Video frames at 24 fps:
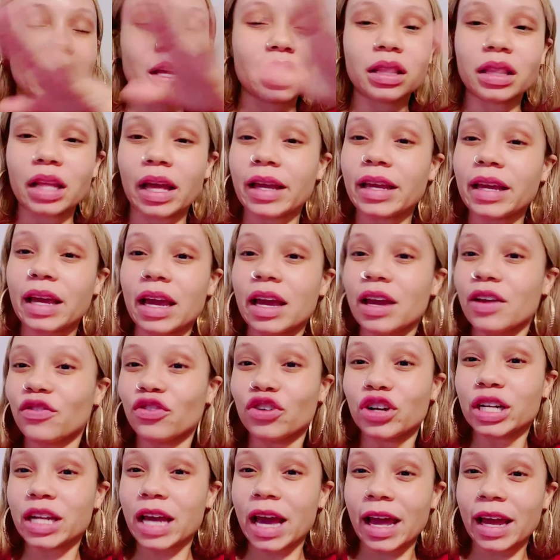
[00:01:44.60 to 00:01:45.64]
like
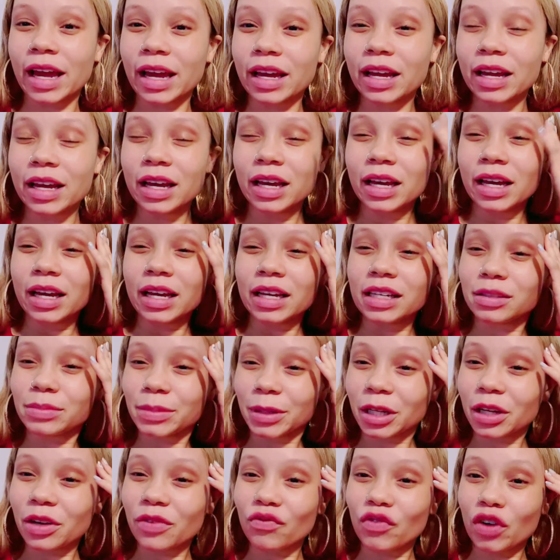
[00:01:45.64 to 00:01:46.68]
every day. He's
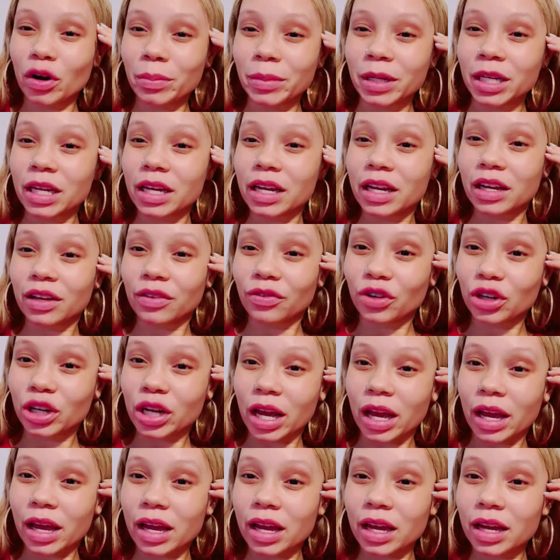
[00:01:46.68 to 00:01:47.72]
been confirming it every
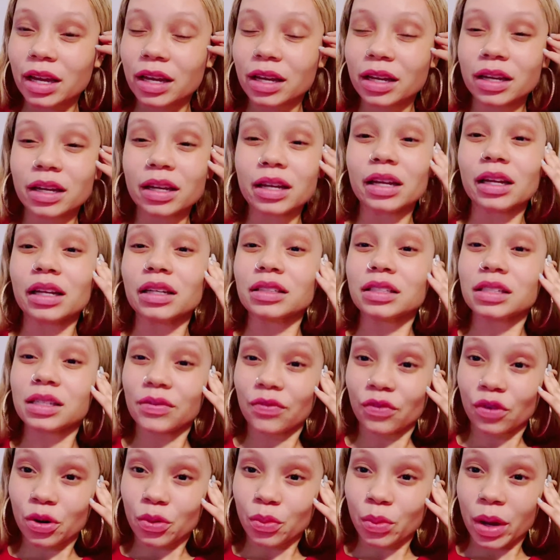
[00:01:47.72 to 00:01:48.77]
day in a
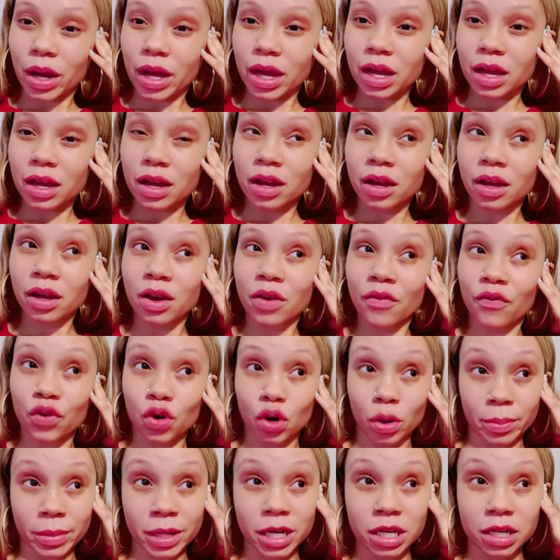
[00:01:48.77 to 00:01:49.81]
different way
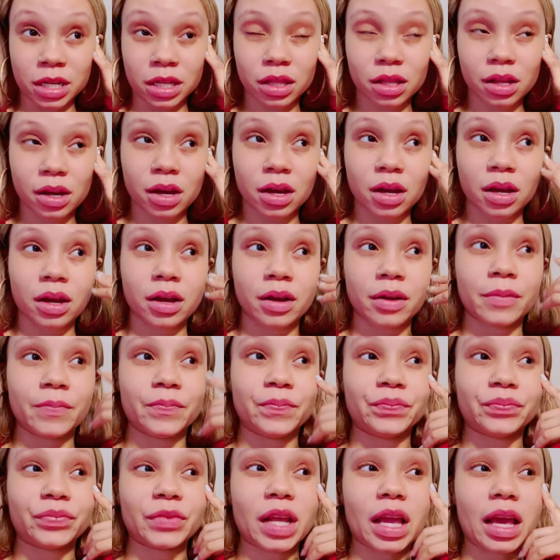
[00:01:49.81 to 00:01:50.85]
for a month.
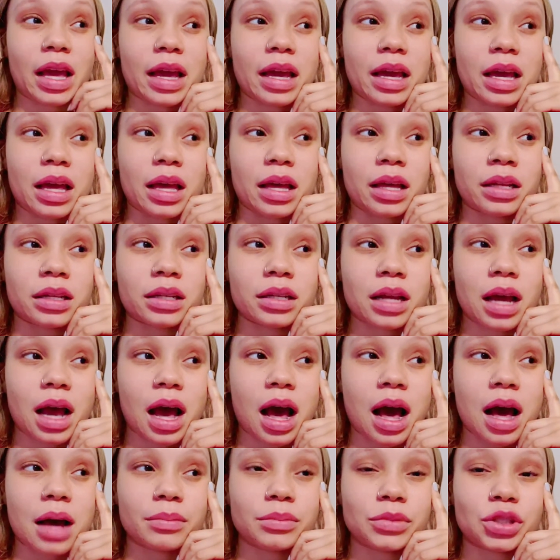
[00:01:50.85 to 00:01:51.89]
And
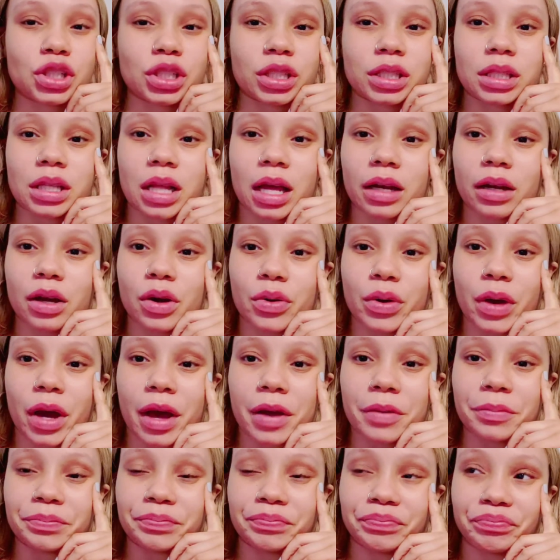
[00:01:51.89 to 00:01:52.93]
I'm just like,
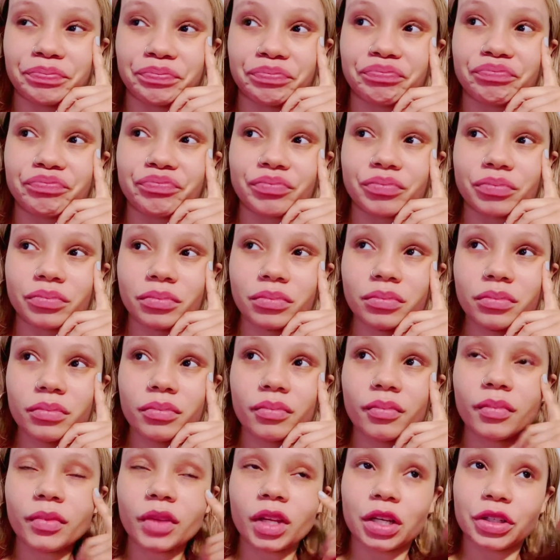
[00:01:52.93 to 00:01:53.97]
okay
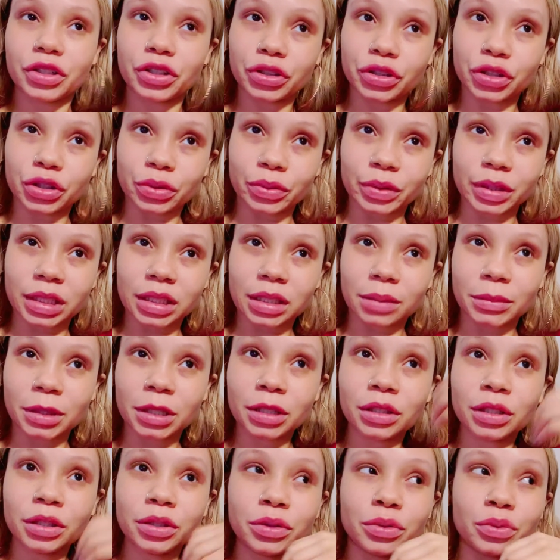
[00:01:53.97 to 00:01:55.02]
you're doing
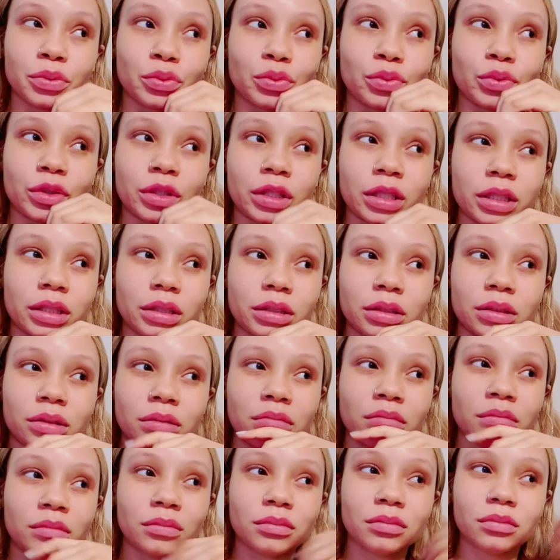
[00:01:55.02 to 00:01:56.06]
something new. What
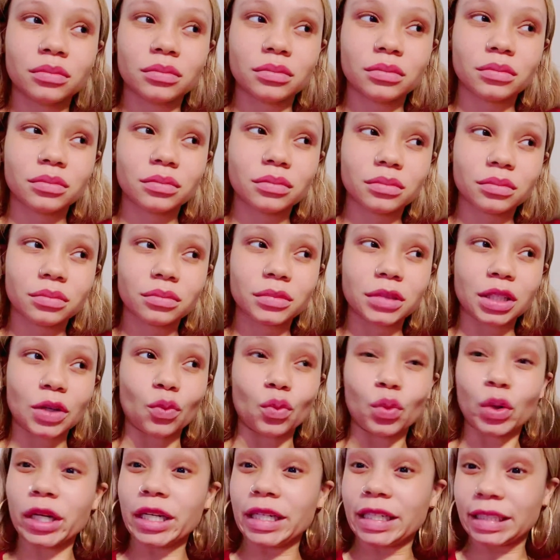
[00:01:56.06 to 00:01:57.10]

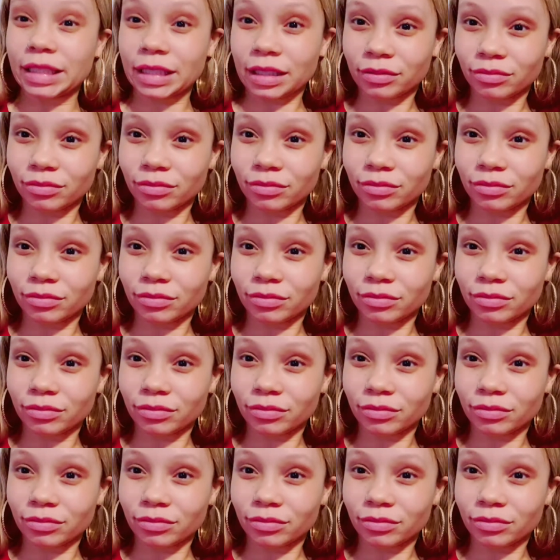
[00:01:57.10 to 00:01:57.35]
what is